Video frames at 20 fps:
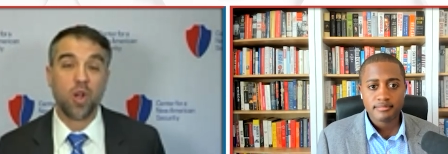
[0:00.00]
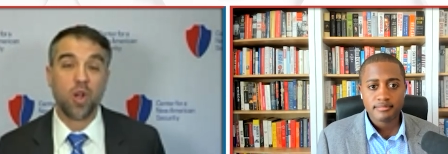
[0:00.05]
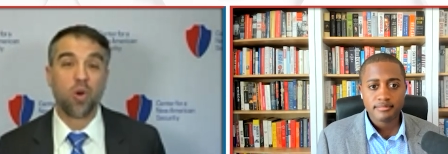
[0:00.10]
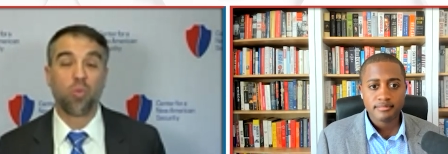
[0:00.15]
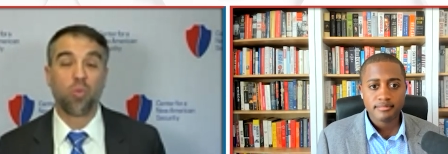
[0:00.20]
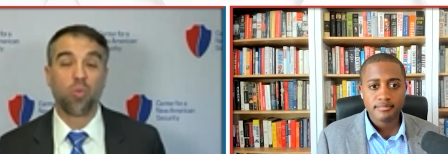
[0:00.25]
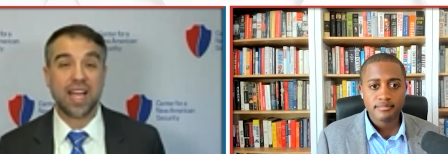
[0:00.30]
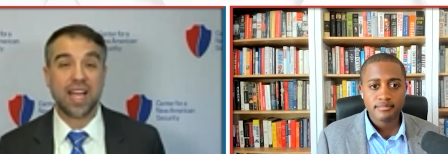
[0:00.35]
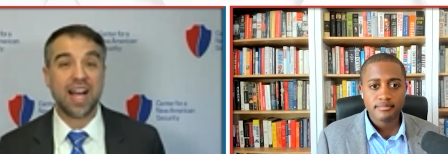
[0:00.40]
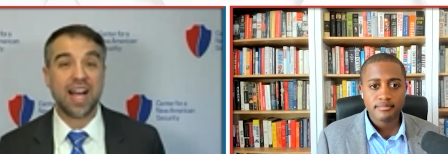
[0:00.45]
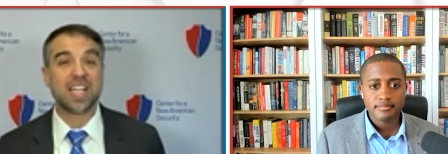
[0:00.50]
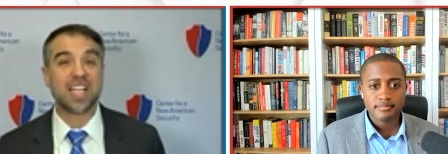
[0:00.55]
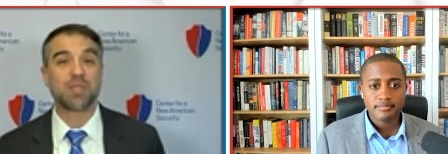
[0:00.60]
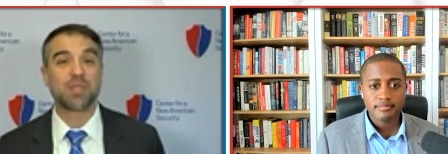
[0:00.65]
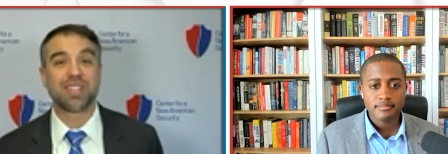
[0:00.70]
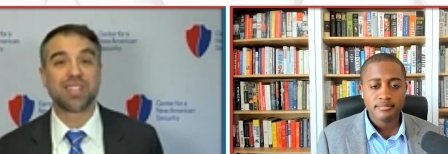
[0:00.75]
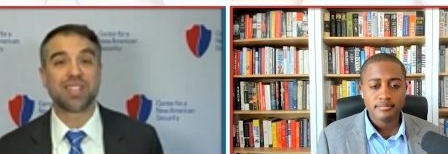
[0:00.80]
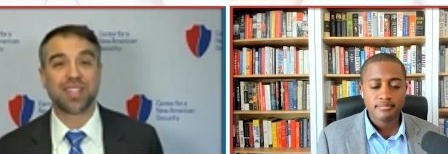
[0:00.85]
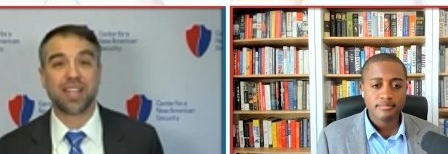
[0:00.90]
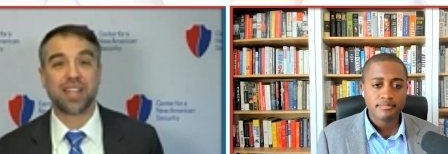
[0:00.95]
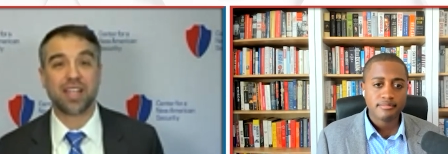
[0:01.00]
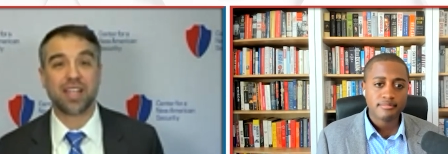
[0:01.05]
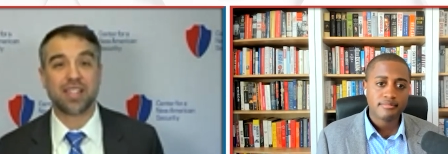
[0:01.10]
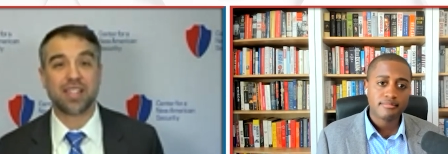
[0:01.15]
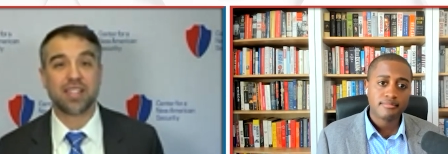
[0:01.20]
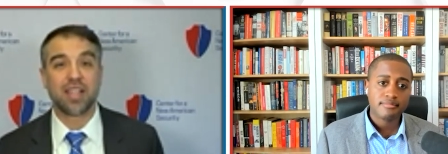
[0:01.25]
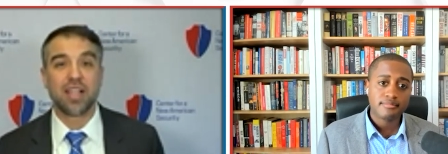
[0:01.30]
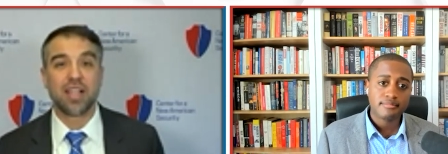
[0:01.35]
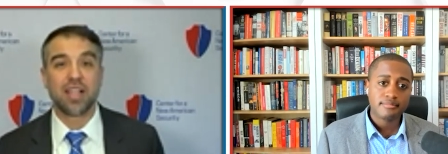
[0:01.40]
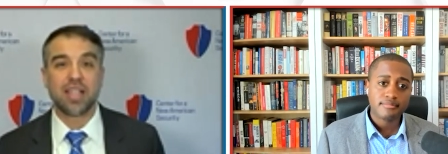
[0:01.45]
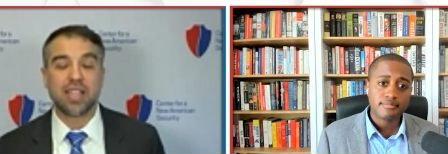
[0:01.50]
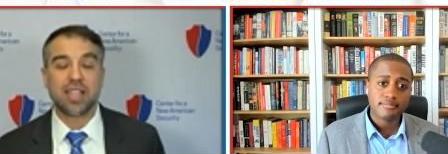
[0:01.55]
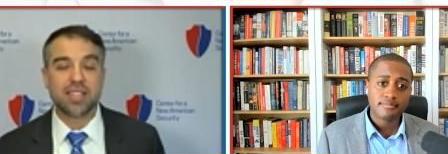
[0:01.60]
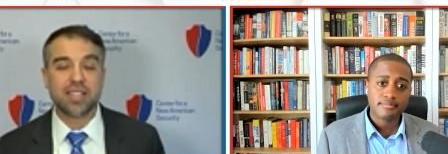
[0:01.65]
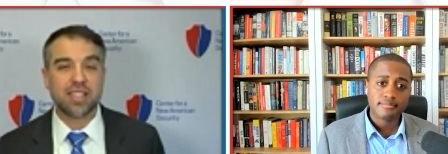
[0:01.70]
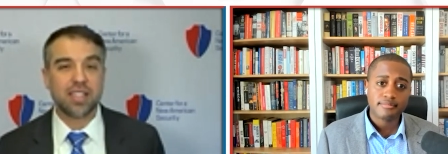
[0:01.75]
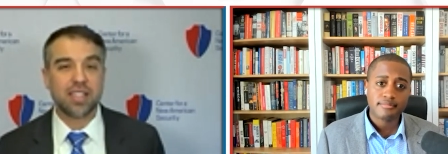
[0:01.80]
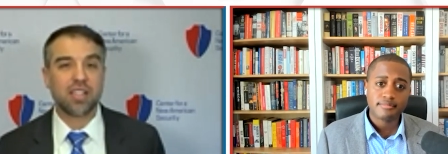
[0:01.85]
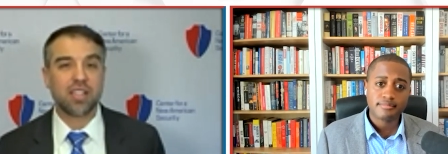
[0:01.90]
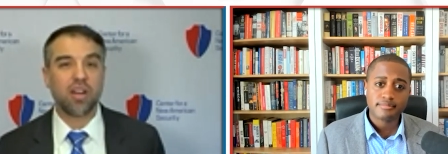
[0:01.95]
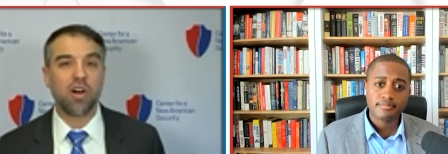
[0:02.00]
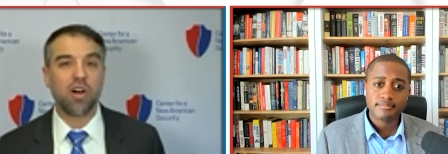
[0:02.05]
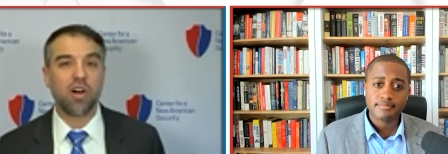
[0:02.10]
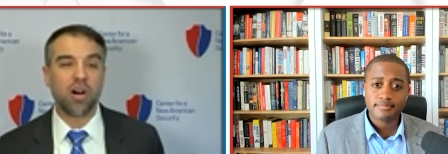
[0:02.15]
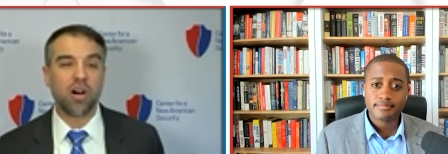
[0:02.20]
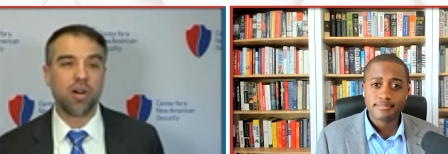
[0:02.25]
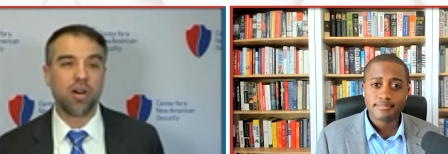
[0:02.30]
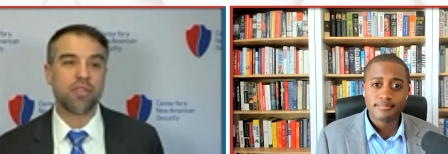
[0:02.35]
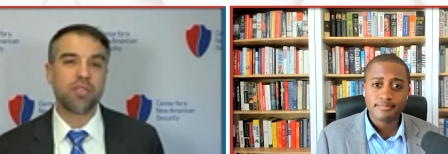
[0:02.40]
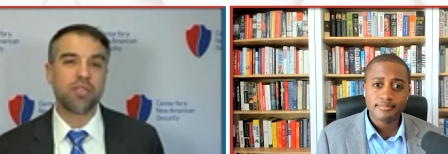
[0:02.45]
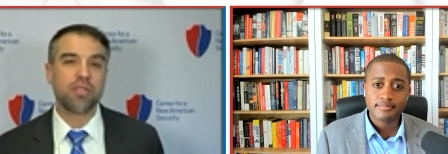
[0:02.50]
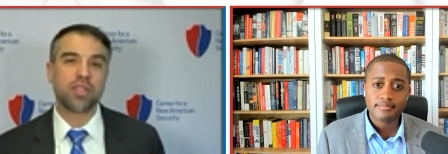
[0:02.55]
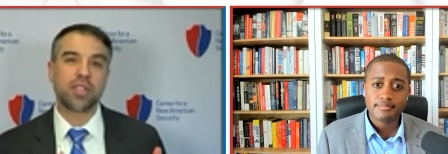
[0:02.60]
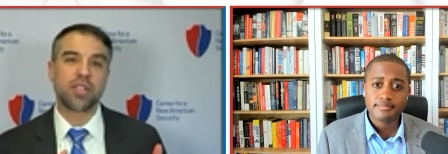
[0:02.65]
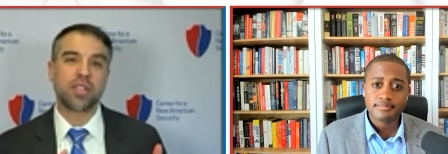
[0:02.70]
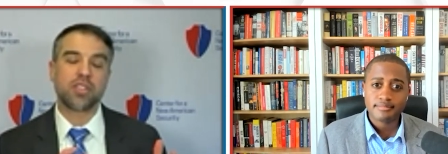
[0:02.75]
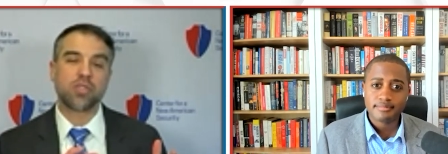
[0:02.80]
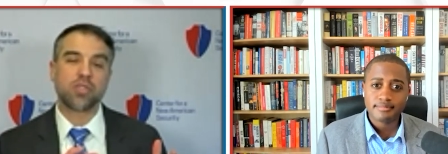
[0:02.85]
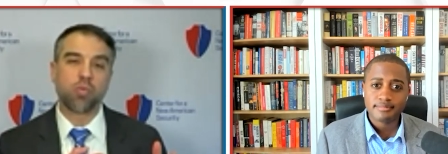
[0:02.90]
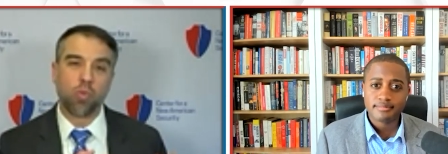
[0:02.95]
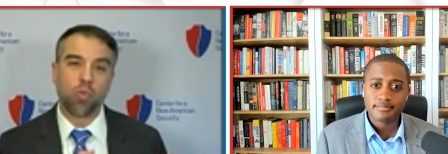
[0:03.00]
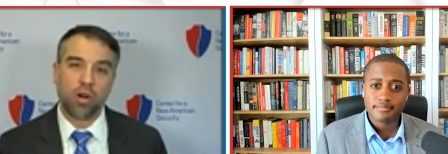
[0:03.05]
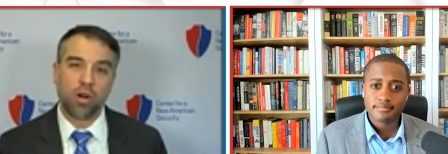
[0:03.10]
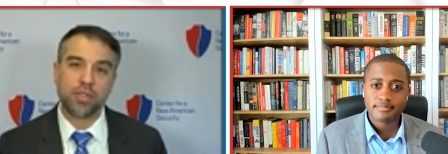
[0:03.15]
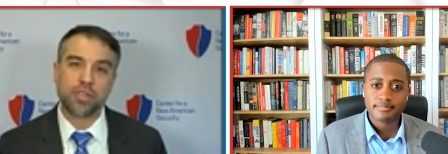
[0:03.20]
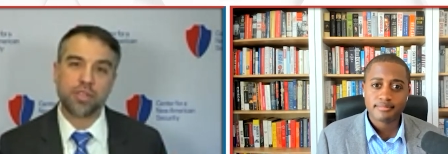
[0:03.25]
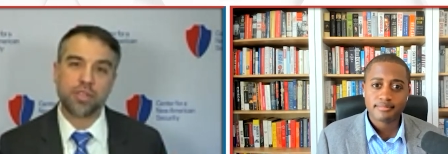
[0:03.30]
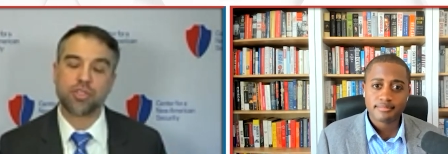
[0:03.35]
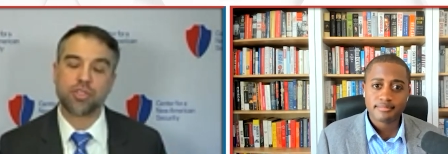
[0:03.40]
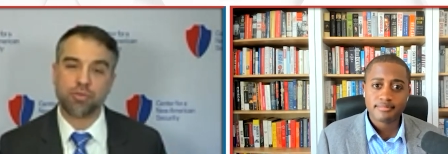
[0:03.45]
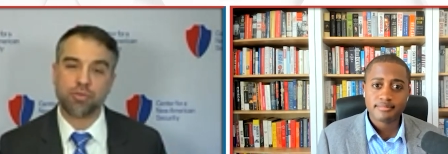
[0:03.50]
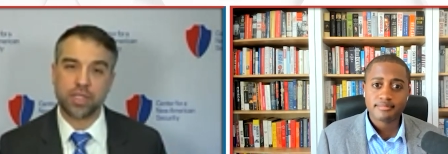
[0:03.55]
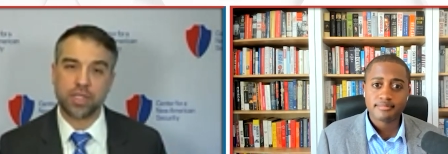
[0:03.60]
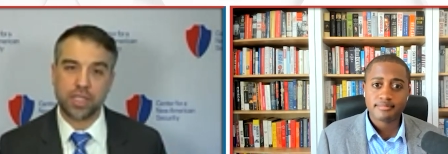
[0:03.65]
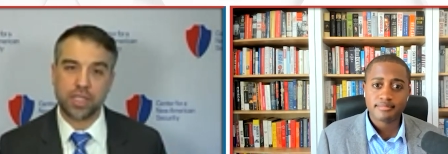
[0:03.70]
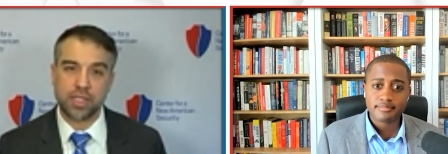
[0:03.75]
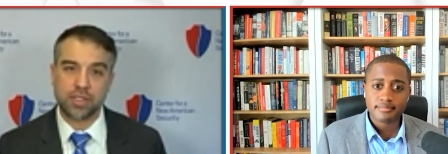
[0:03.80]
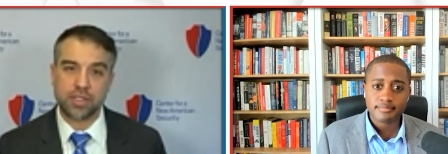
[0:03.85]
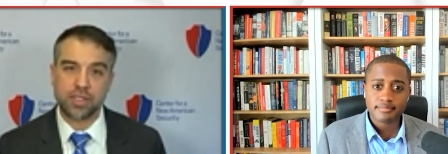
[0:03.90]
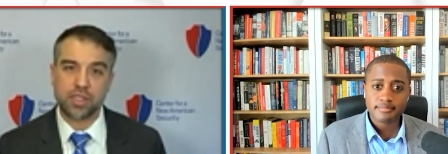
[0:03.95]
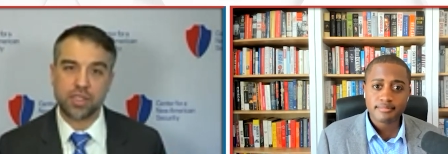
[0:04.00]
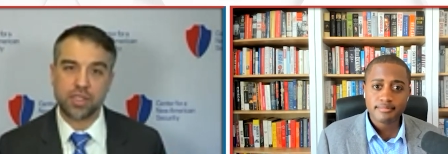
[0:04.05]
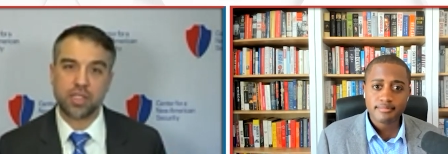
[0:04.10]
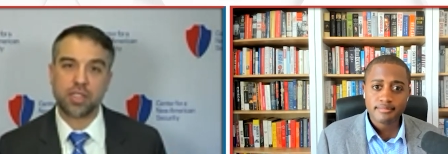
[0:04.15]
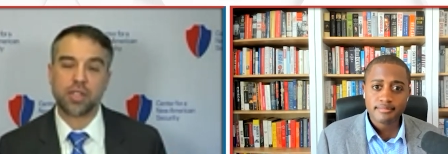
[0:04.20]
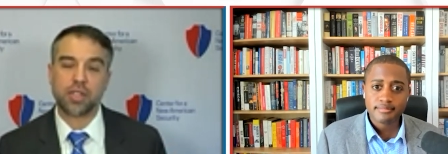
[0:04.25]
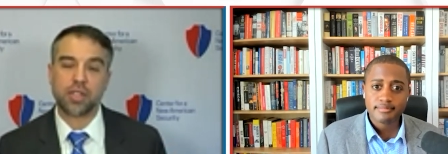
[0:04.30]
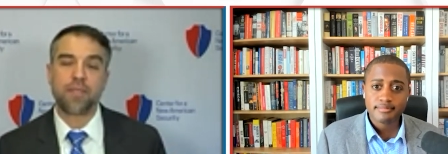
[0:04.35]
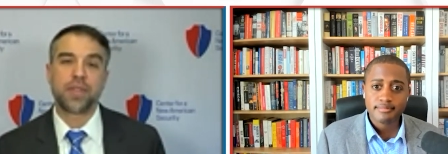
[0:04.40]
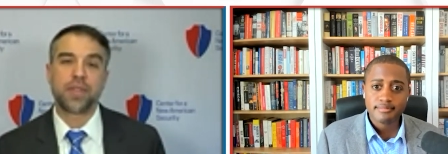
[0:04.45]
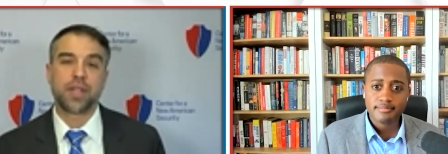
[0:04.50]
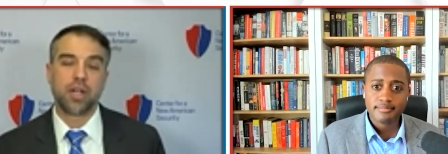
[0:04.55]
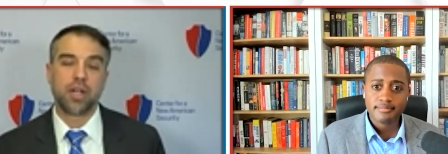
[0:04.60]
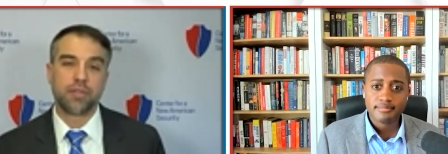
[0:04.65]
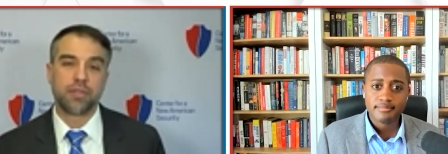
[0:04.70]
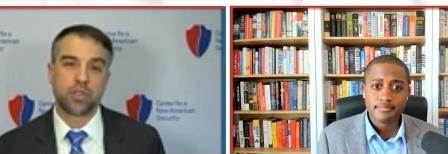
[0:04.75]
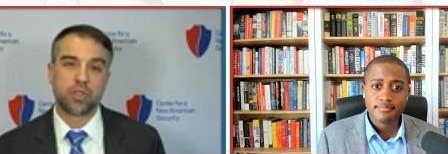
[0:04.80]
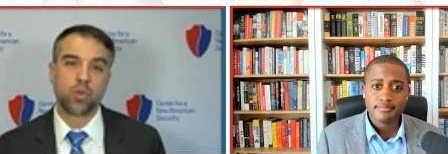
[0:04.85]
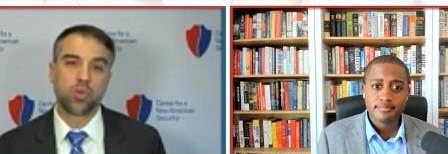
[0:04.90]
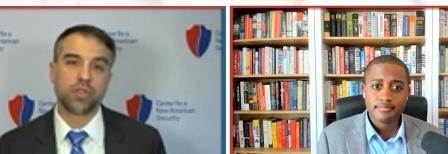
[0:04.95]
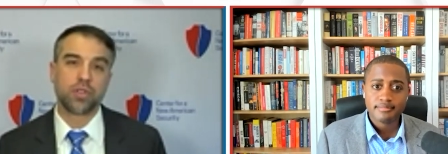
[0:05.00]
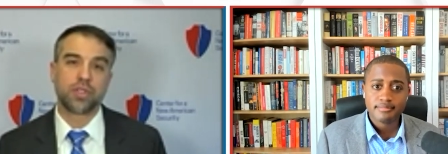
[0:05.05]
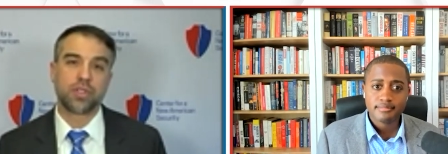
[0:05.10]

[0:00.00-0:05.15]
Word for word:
Speaker 1: What has been the case is that other than this one discrete incident of Google